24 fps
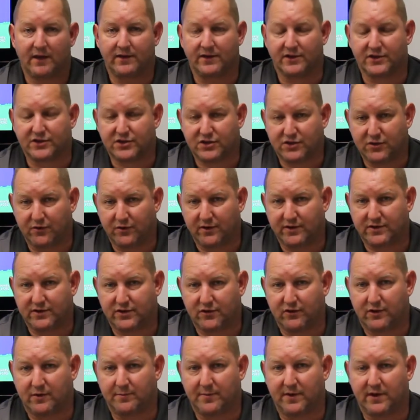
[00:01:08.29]
the soonest
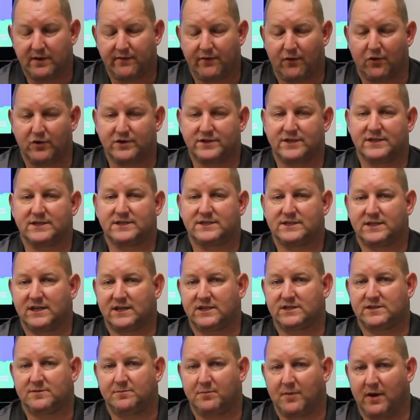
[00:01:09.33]
you can be divorced is
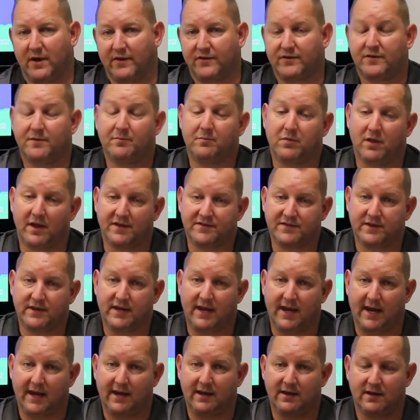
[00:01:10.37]
six months plus a
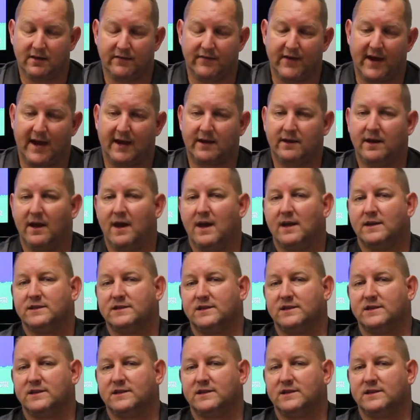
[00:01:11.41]
day, in fact,